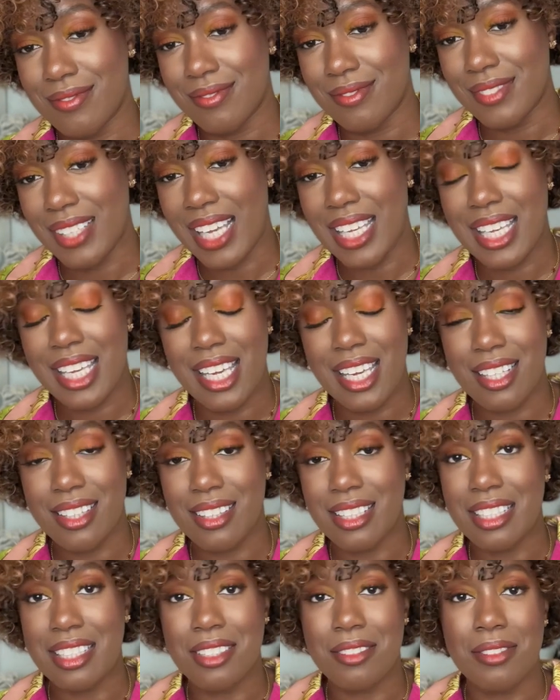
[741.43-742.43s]
I can't
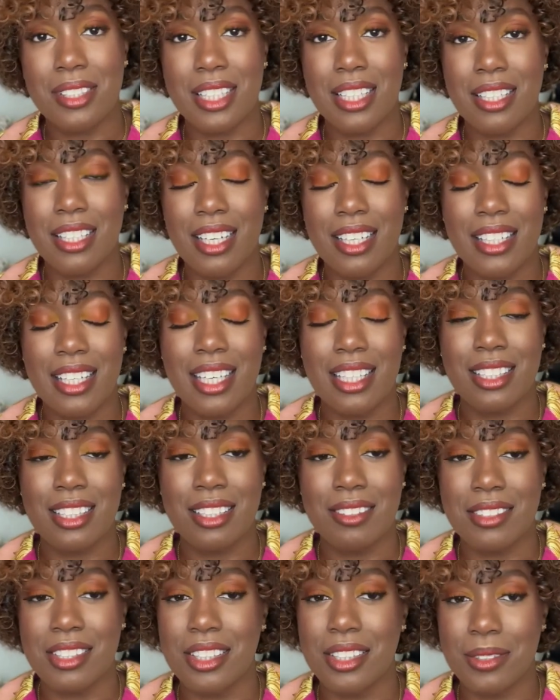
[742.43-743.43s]
think of any. I can't think
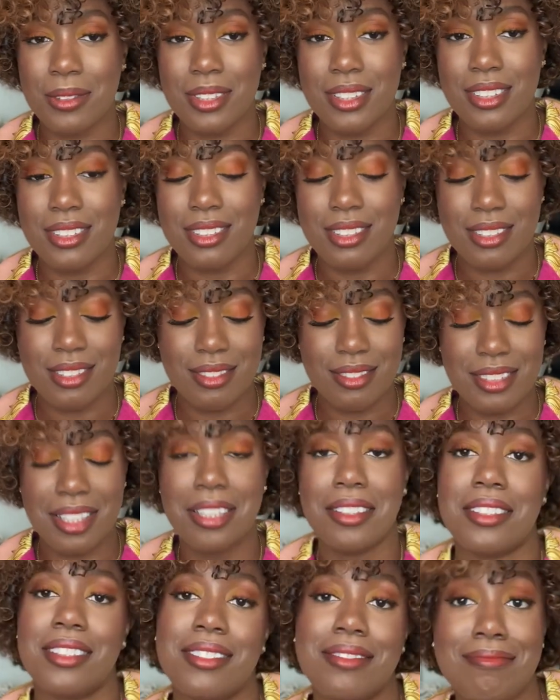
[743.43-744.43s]
of the other ones.
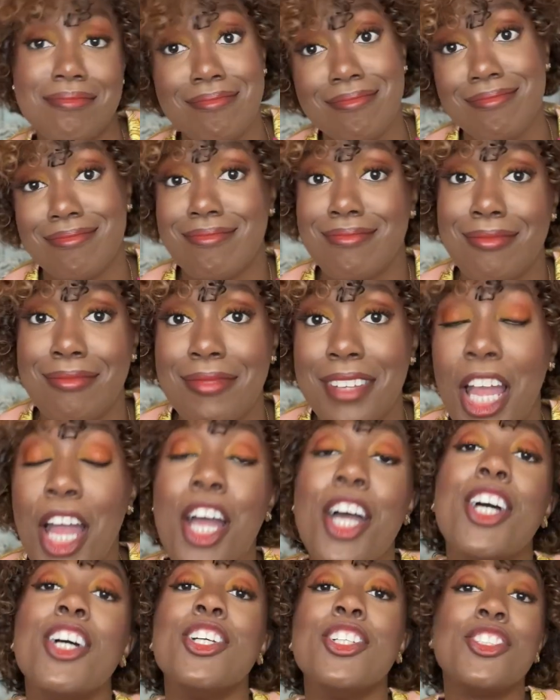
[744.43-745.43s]

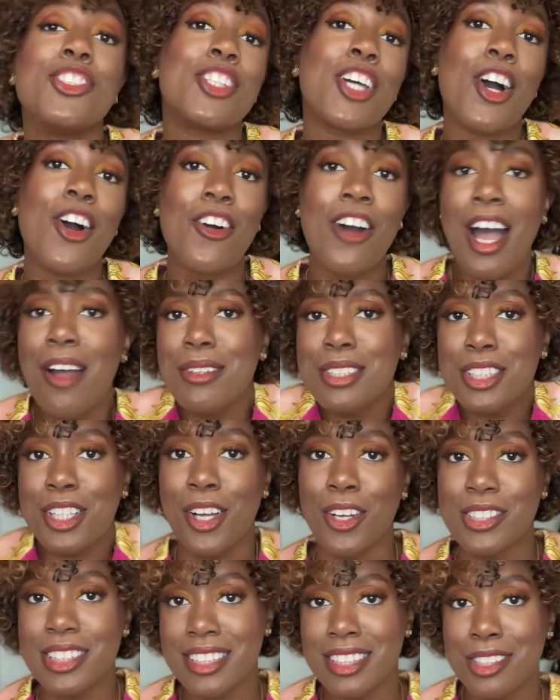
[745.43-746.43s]
So I was
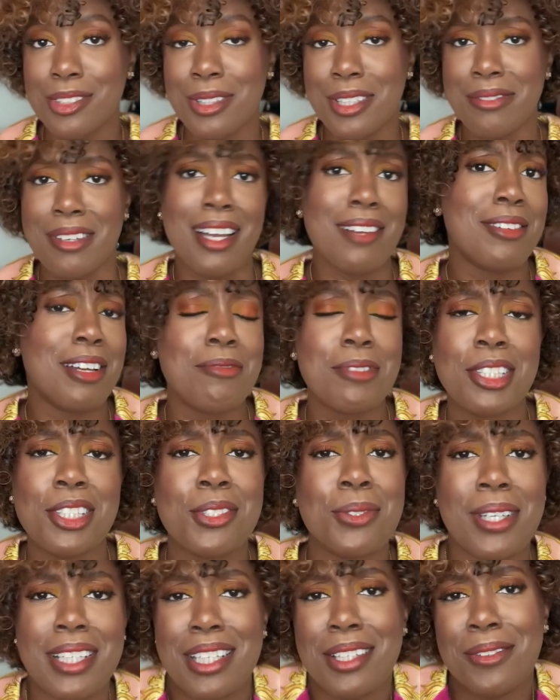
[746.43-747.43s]
close. I said 25. I've been to
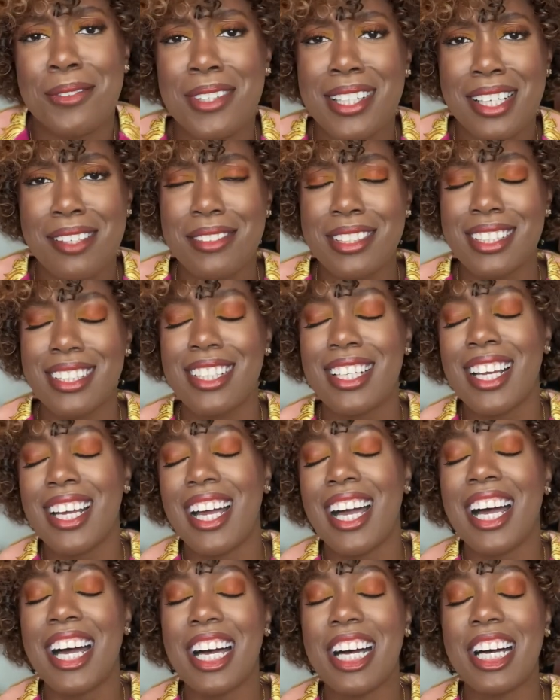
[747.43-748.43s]
20. Whatever.
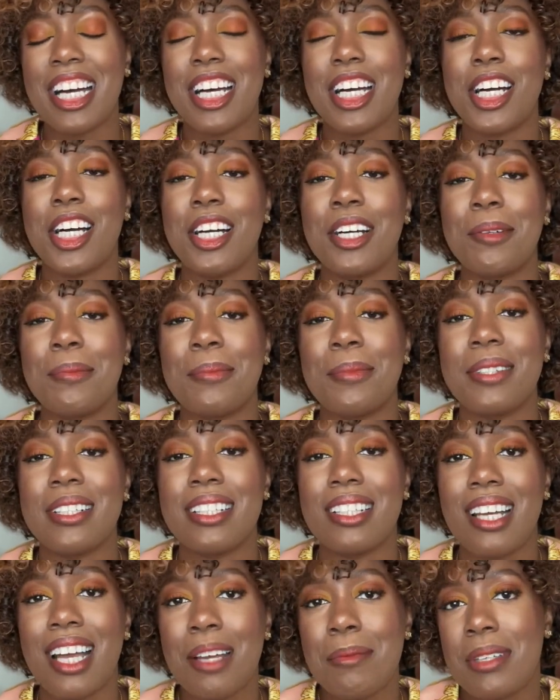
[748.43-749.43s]

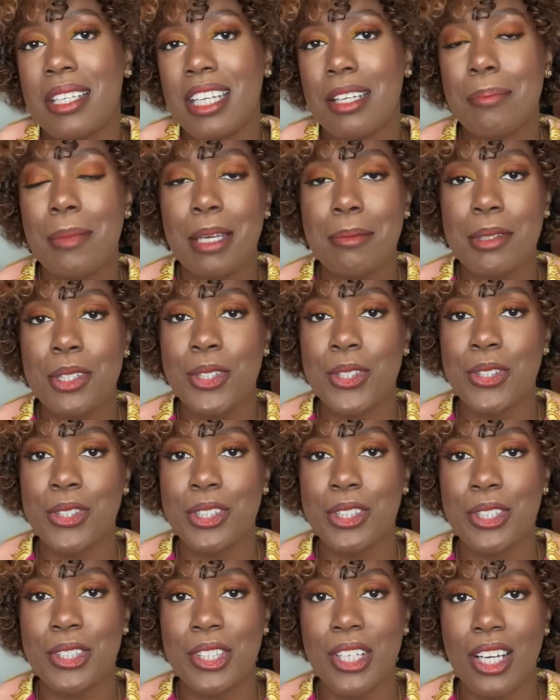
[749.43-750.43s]
I mean, it might be cool to
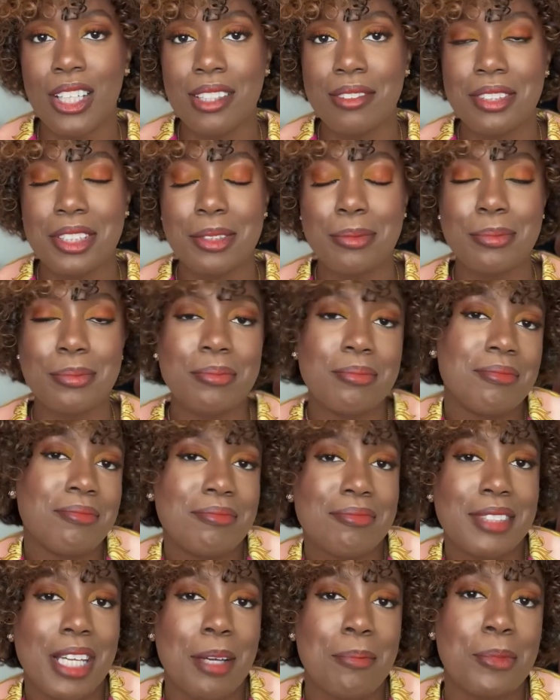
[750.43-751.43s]
go to all of them.
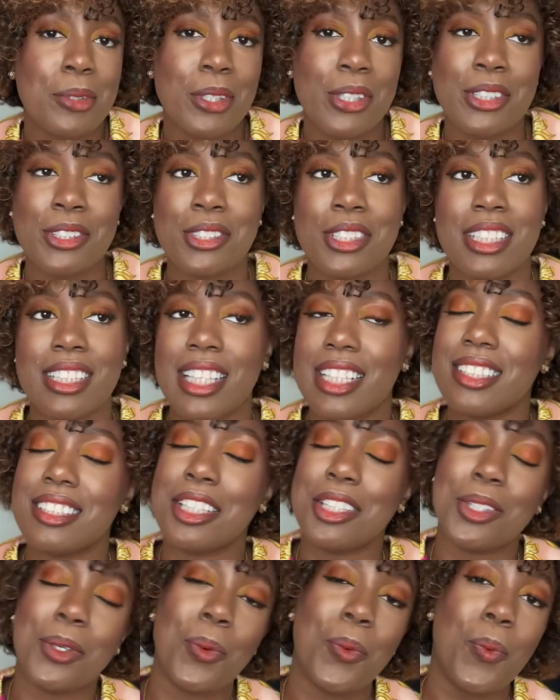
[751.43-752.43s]
I'm more interested in like
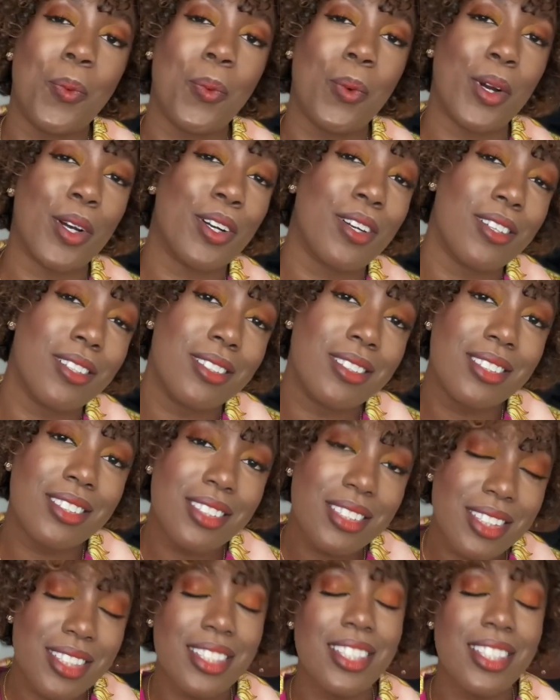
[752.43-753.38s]
seeing the world,